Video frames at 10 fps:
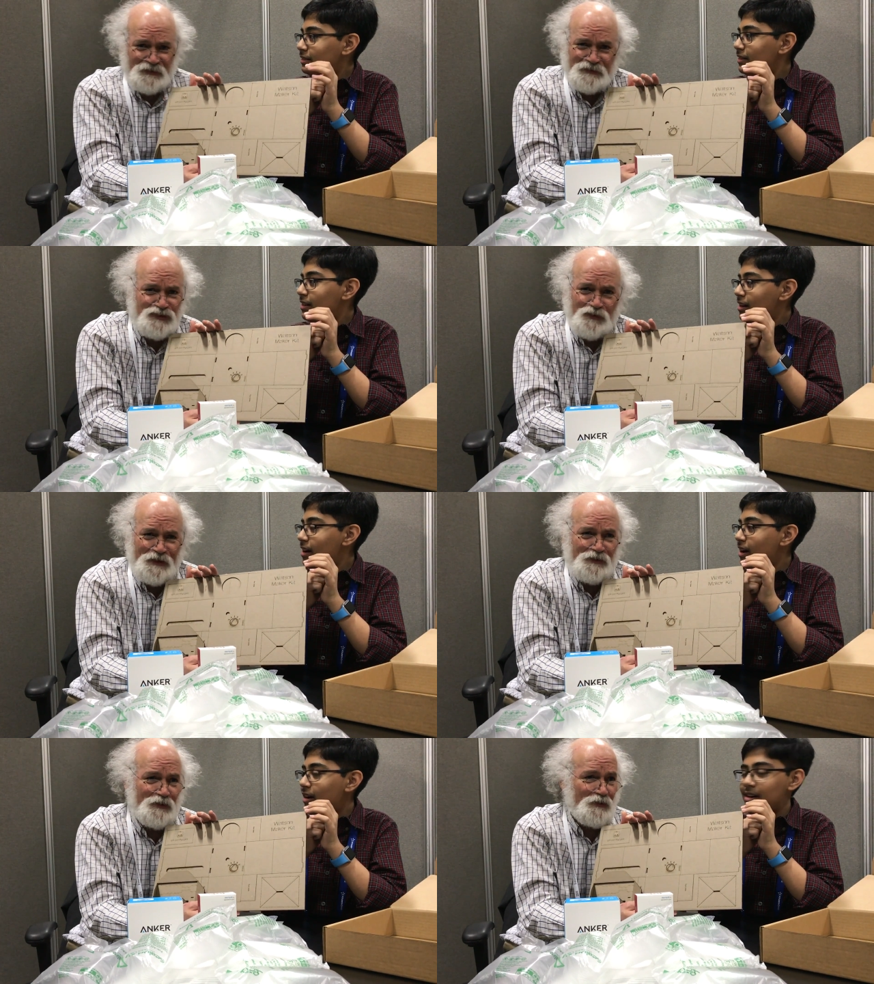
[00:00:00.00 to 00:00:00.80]

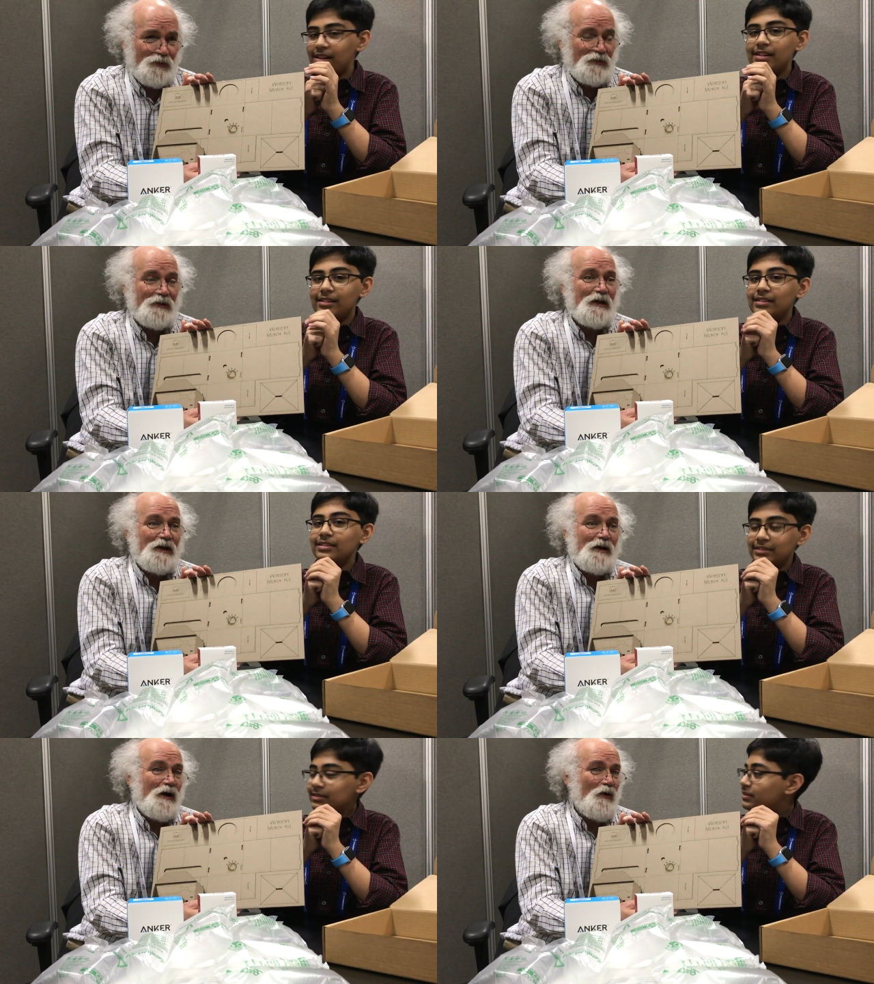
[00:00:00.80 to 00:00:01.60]
Speaker 1: Illustrator
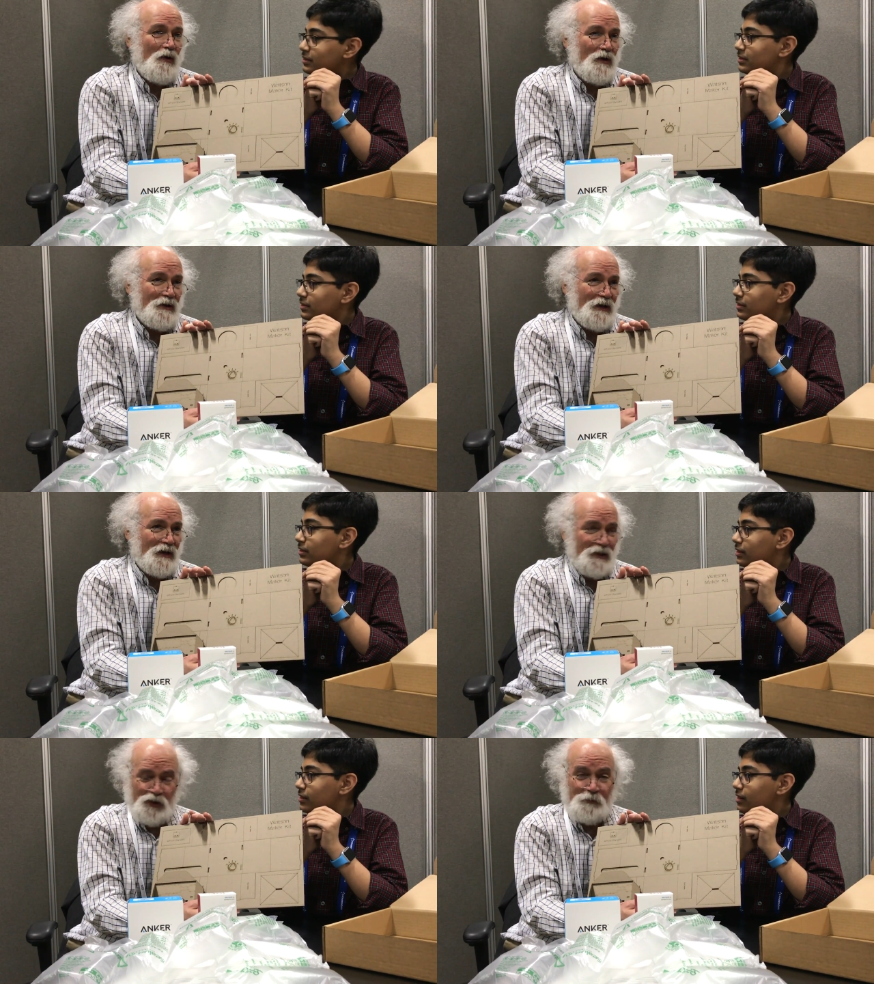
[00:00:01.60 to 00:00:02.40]
or
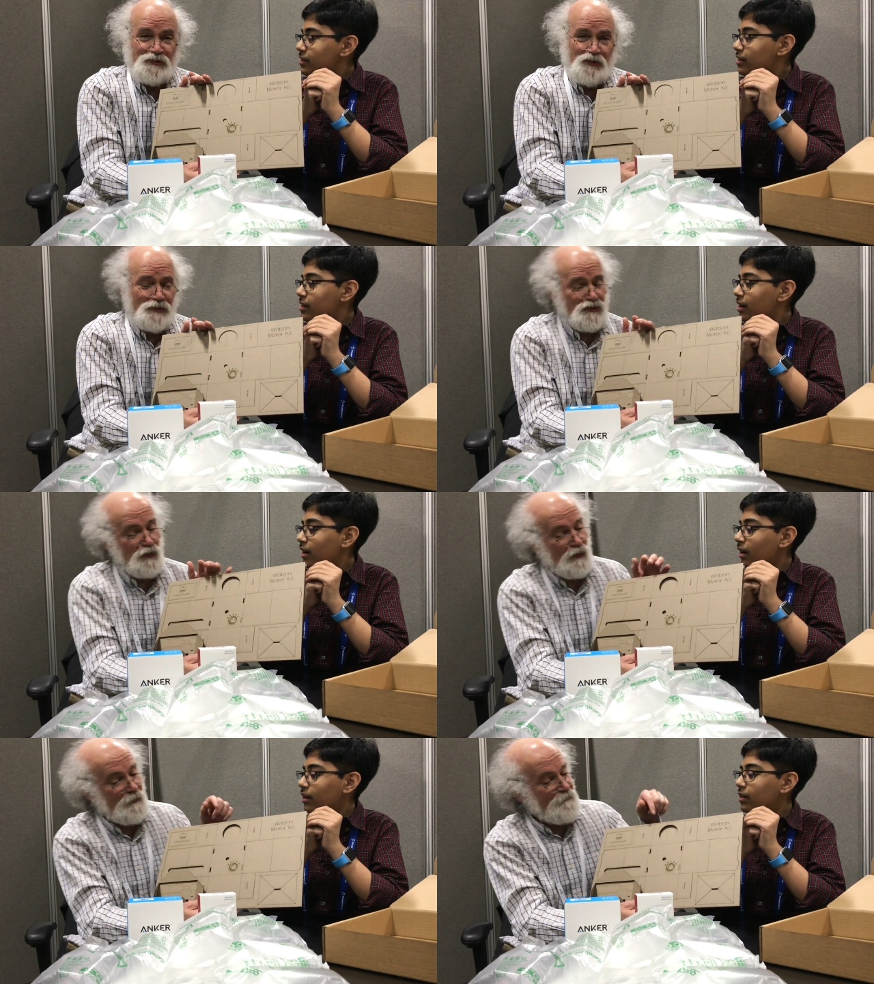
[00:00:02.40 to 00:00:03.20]
an open source
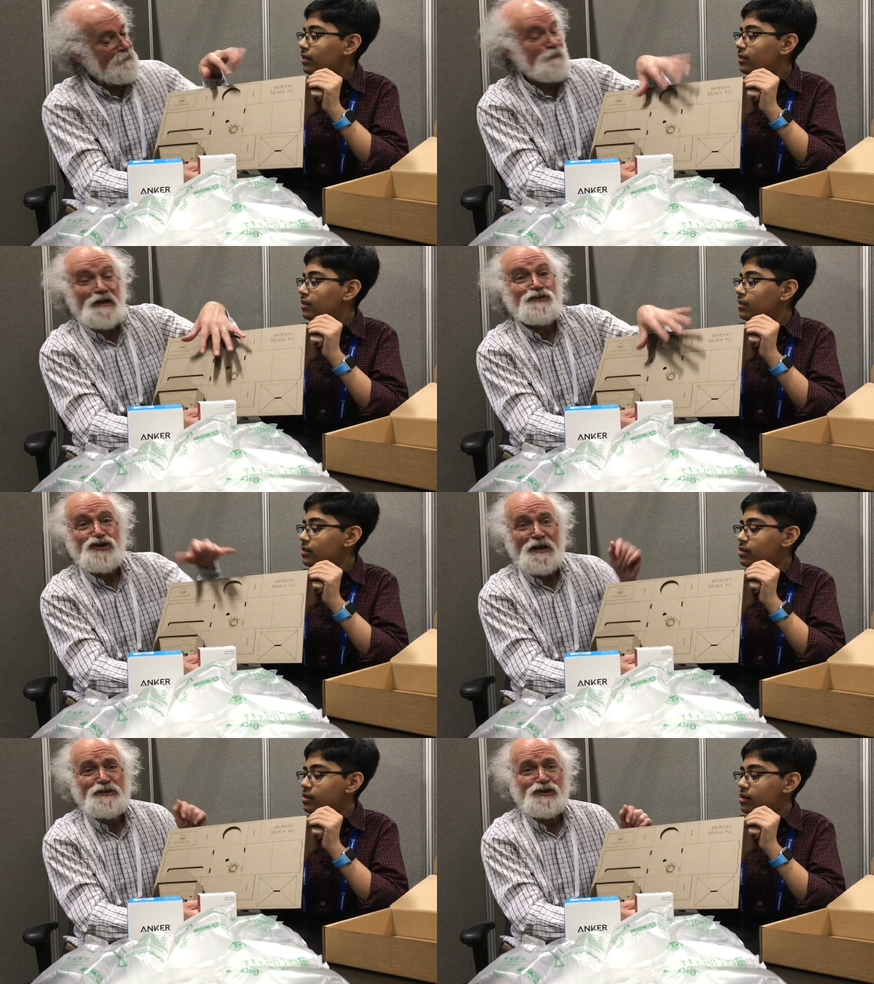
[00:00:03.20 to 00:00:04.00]
tool and
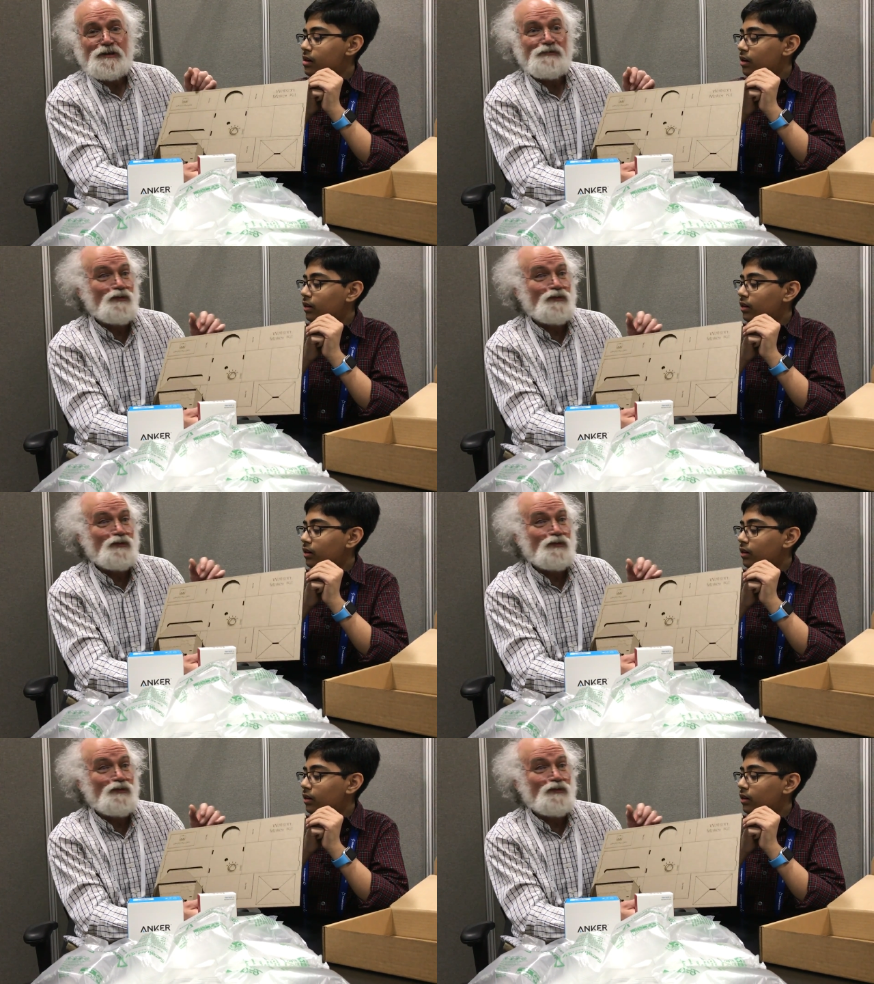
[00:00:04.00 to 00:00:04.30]
change it.